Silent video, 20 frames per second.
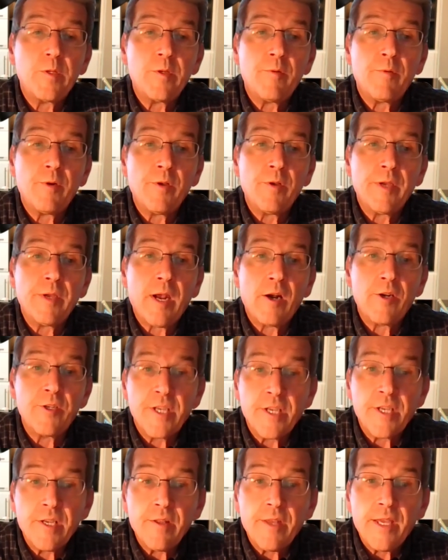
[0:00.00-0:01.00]
really
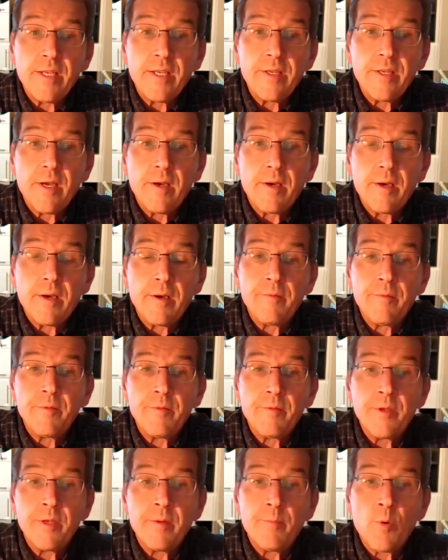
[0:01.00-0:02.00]
articulate an
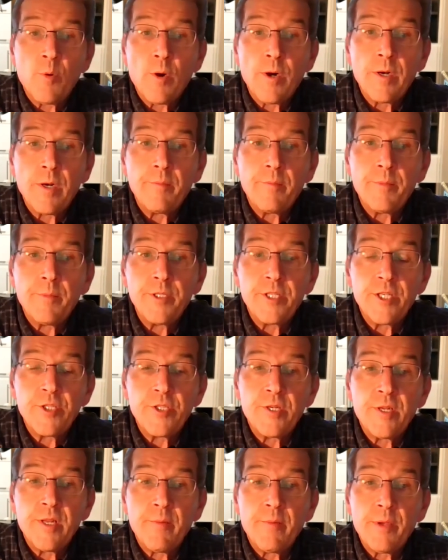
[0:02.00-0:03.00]
important
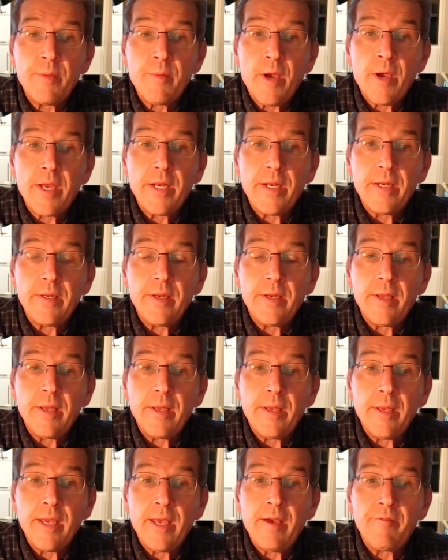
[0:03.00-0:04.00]
position that we might
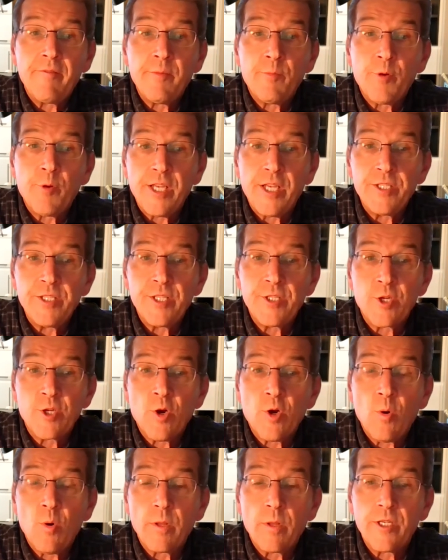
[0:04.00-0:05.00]
have embraced as a
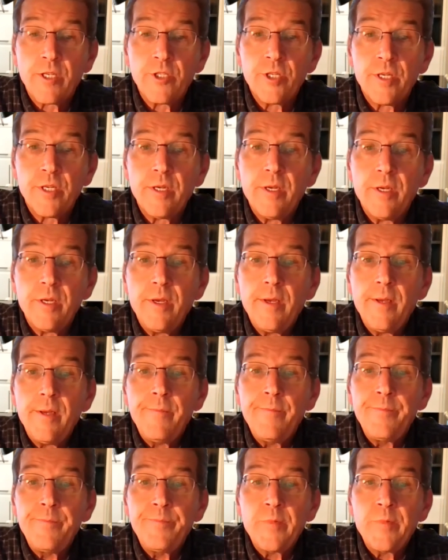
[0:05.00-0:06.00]
coalition.
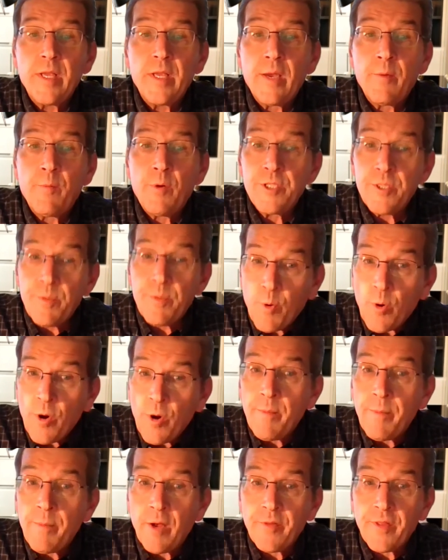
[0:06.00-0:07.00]
And what's
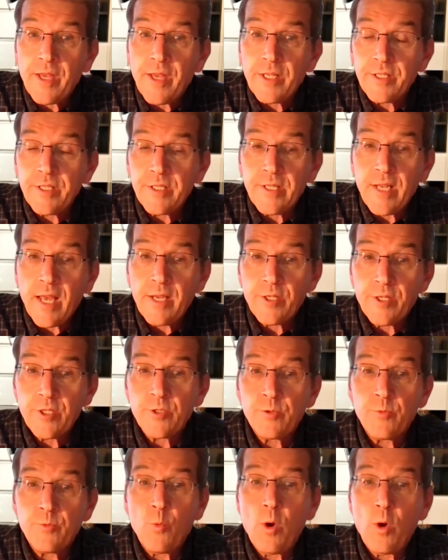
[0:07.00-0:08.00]
important about that is it's not
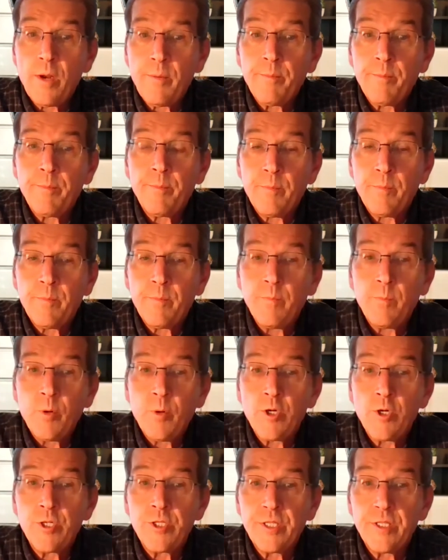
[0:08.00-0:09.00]
just one
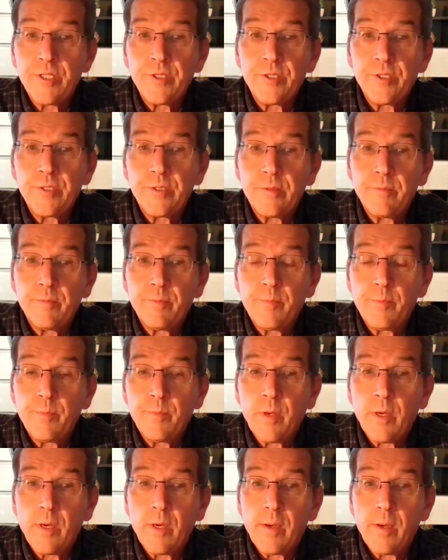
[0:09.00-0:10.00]
person's
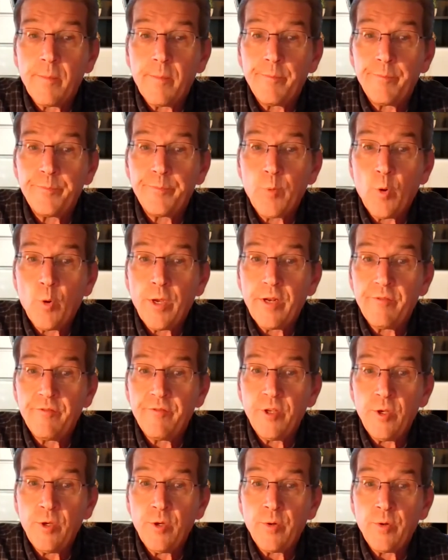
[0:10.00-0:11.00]
point of
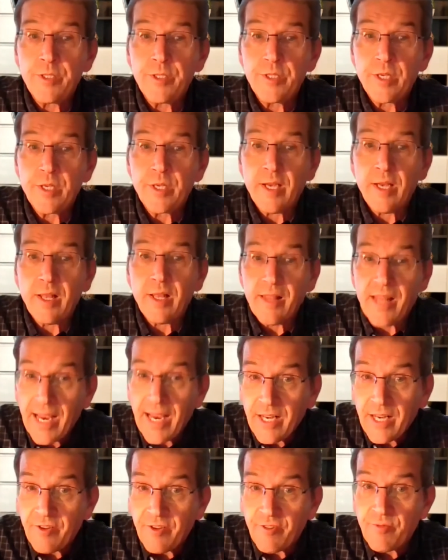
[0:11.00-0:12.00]
view, it's a
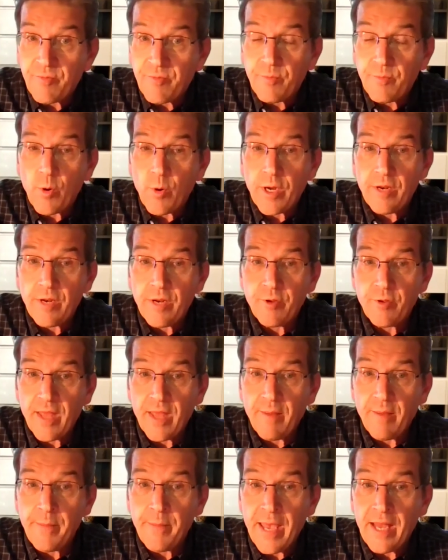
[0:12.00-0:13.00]
collective point of view.
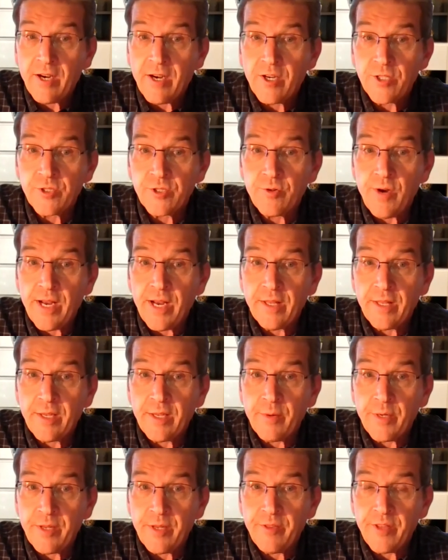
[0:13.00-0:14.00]
That matters
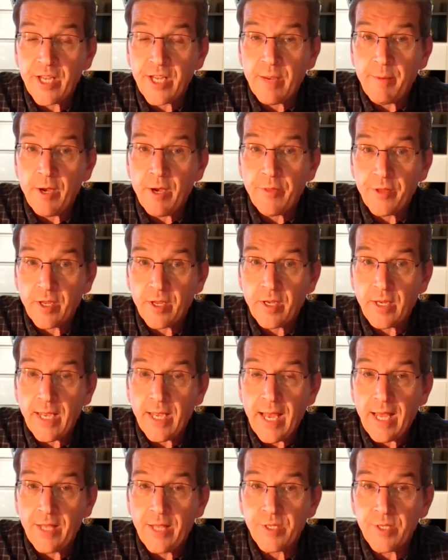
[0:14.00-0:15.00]
greatly when you think about the
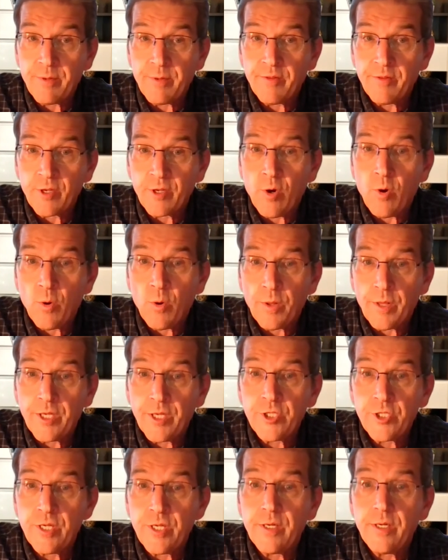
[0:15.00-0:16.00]
concept of the
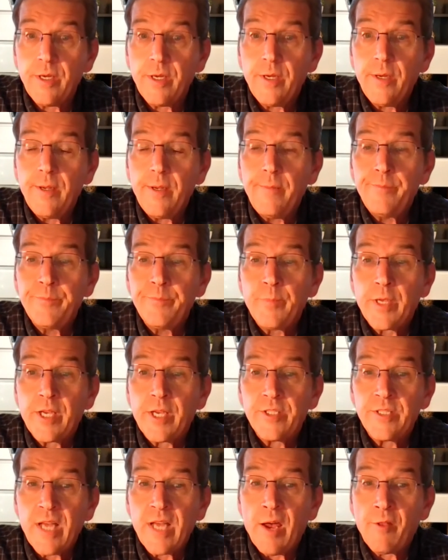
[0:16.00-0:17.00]
coalition,
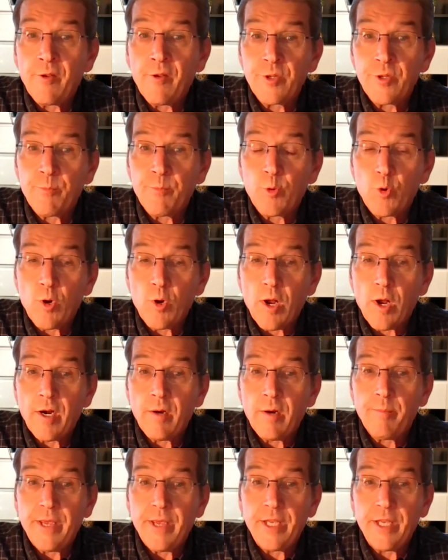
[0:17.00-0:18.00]
because now there's a
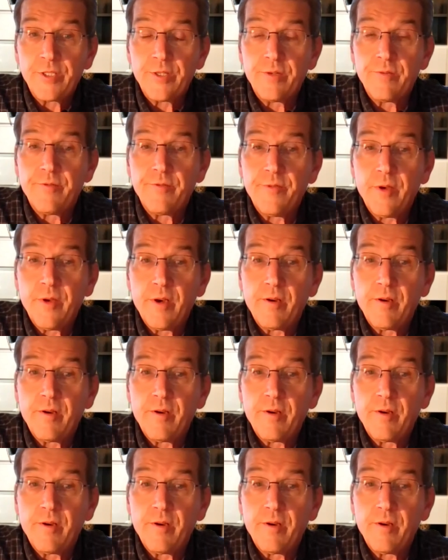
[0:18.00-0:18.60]
broader base of